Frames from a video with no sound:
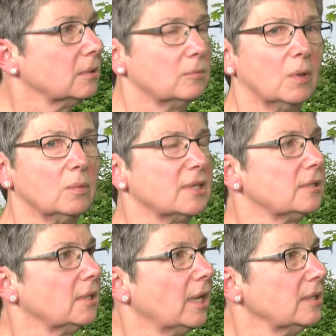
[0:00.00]
Well, what's
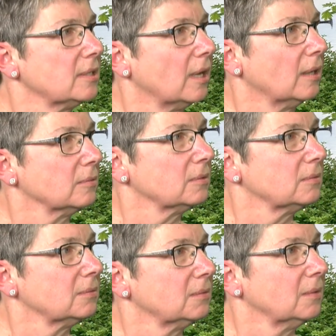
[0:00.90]
an ice right. house?
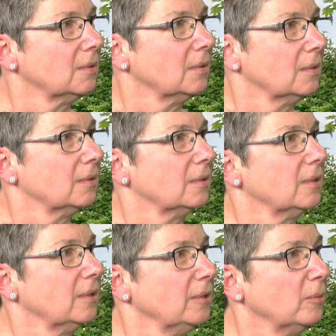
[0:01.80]
Right, right.
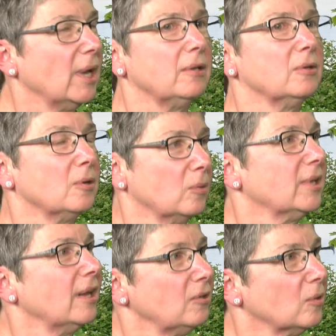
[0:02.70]
You had to go
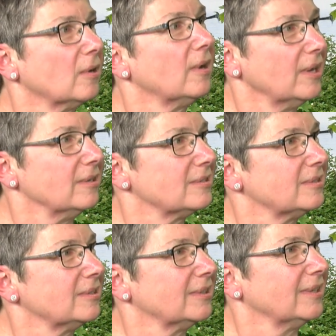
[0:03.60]
get your
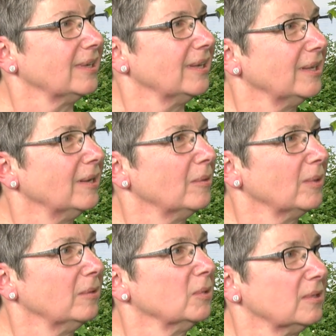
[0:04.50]
ice. Yeah. You know,
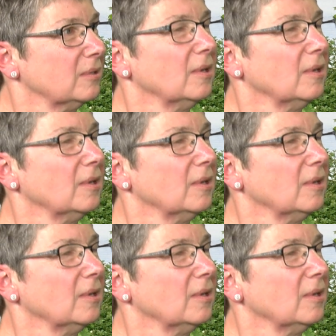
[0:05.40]
it was